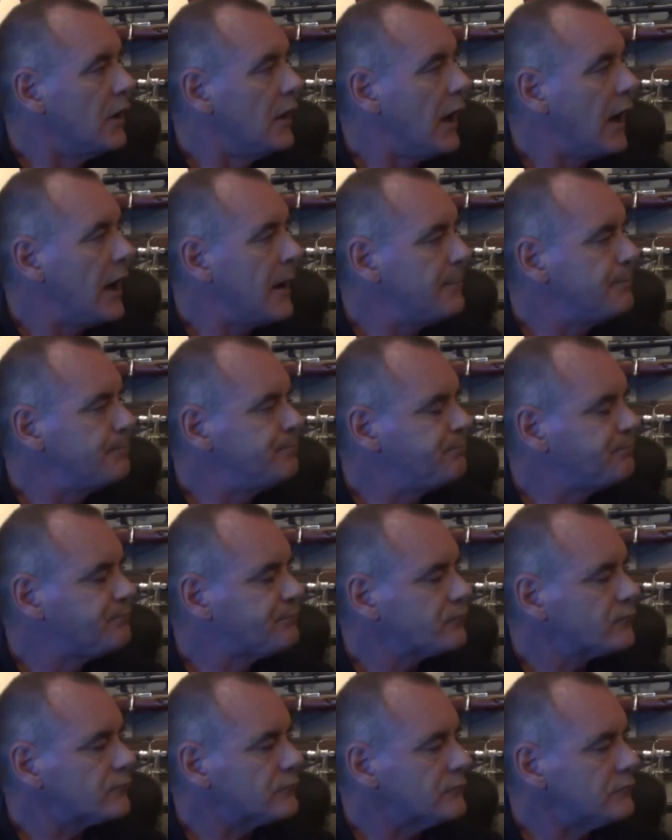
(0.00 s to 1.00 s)
Um,
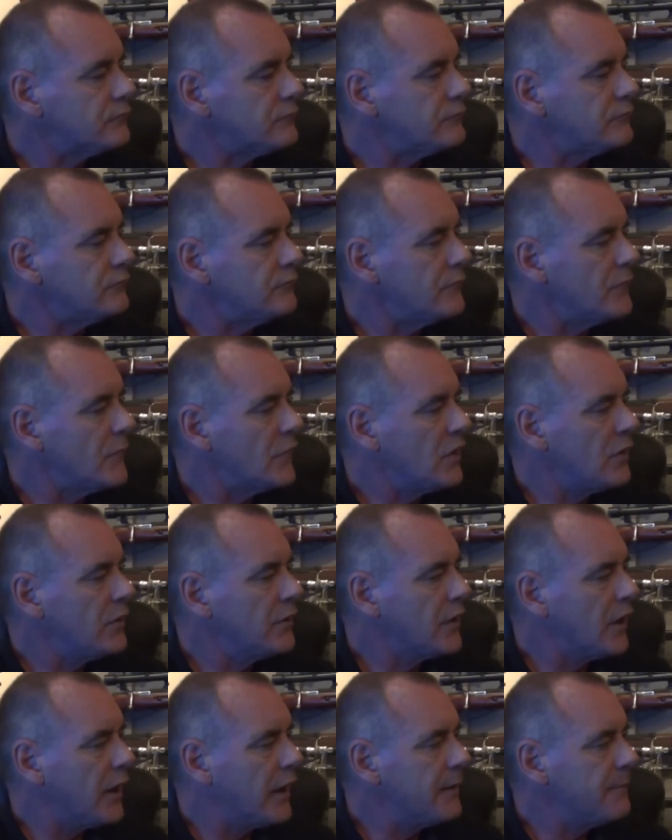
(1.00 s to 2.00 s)

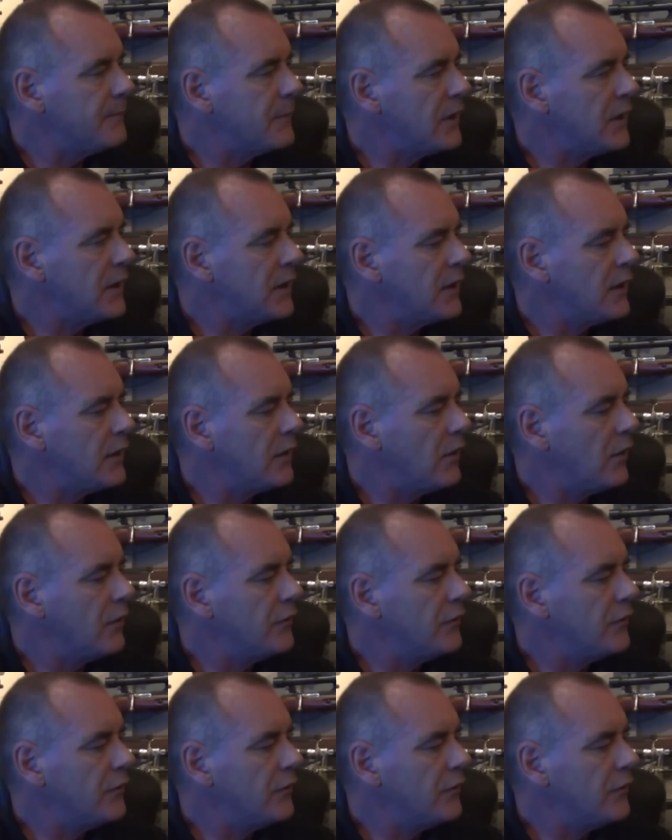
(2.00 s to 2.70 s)
okay, uh,